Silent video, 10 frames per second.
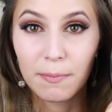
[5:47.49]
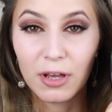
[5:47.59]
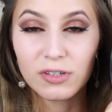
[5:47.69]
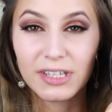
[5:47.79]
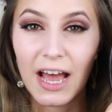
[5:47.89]

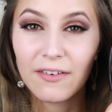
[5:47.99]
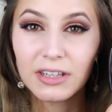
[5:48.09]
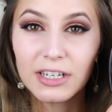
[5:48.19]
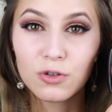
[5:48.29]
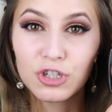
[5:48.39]
because they have
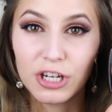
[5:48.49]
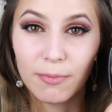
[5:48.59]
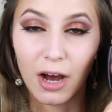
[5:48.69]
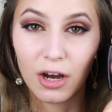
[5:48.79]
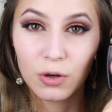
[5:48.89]
a little
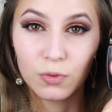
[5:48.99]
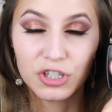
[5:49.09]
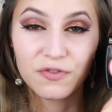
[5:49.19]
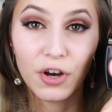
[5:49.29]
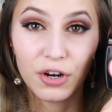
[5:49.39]
shimmer,
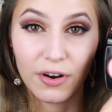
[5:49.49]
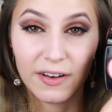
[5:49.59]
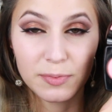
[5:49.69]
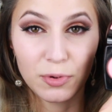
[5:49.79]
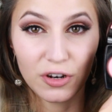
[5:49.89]
which
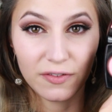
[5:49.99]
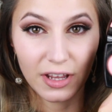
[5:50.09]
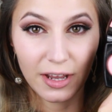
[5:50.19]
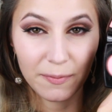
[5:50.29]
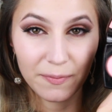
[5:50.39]
photographs
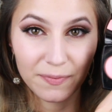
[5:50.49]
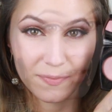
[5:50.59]
beautifully.